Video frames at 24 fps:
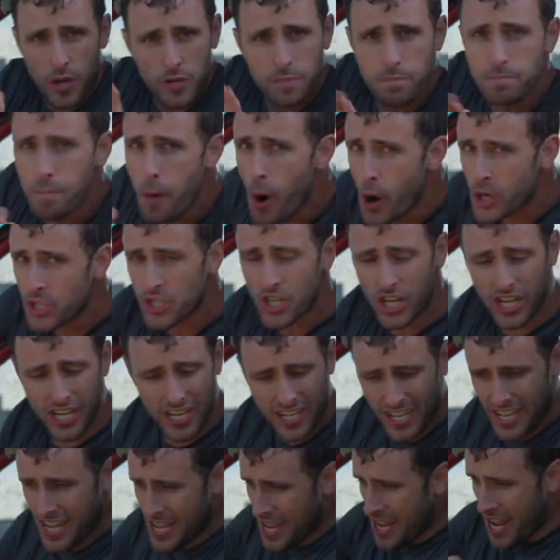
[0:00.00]
I was pushing
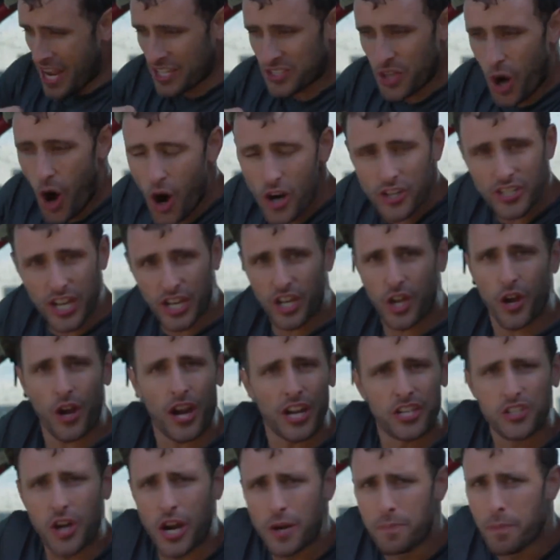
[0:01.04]
as hard as I could.
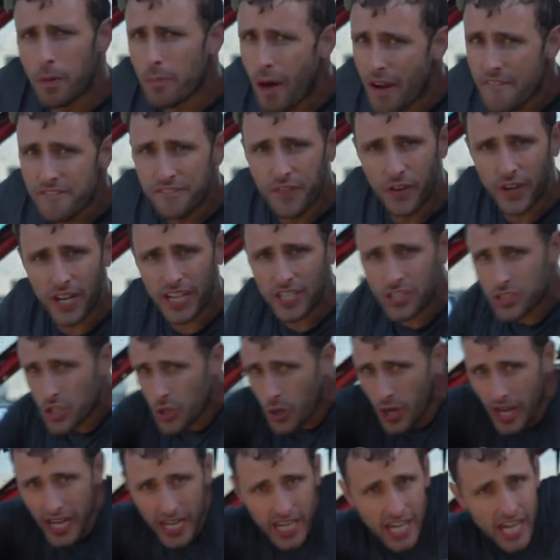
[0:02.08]
I tried to put my foot into
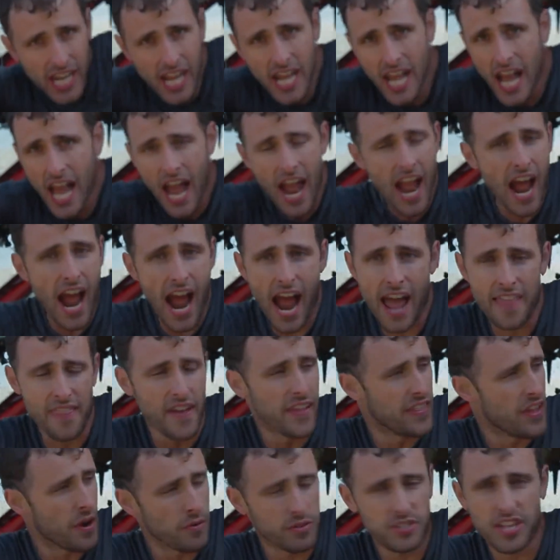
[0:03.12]
it. And
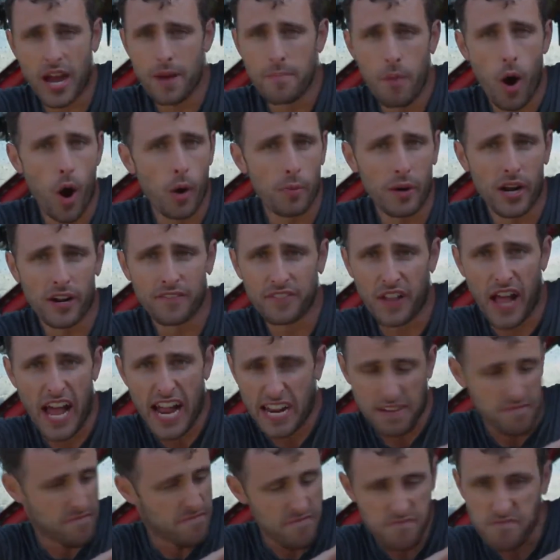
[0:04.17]
then there was that moment of
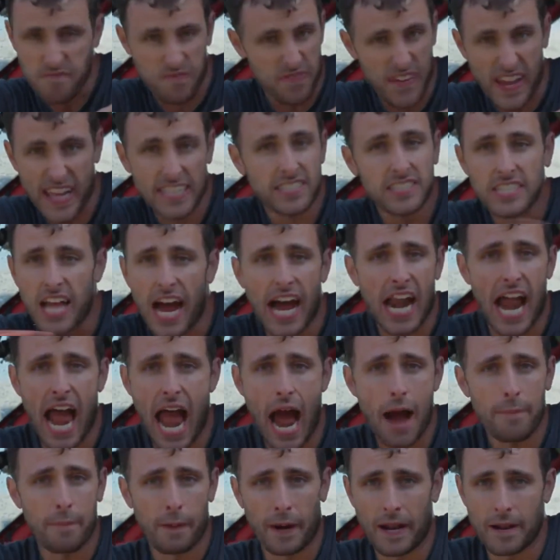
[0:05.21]
like, it's not
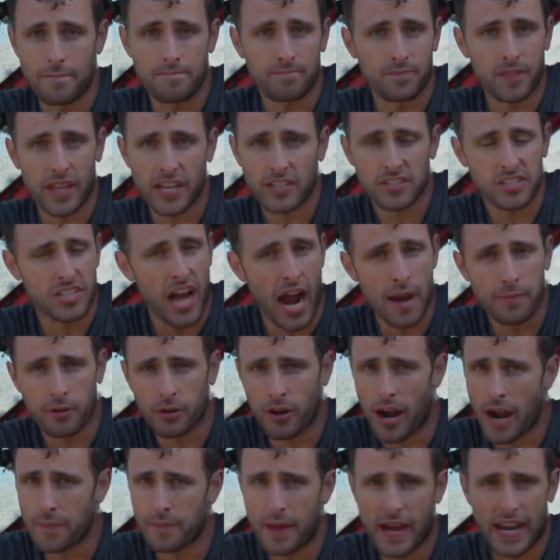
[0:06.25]
happening. It's time to
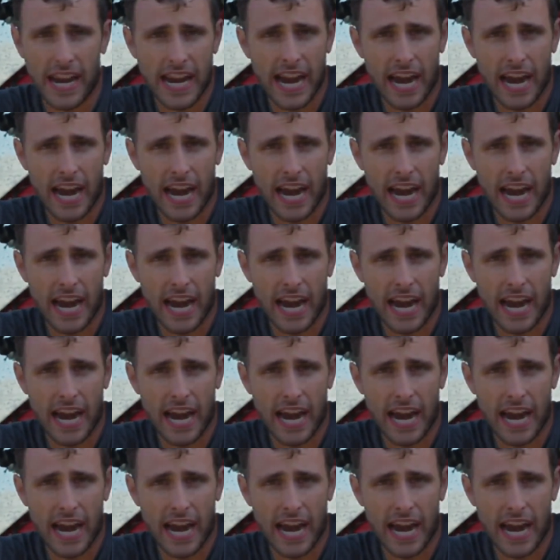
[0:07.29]
grab that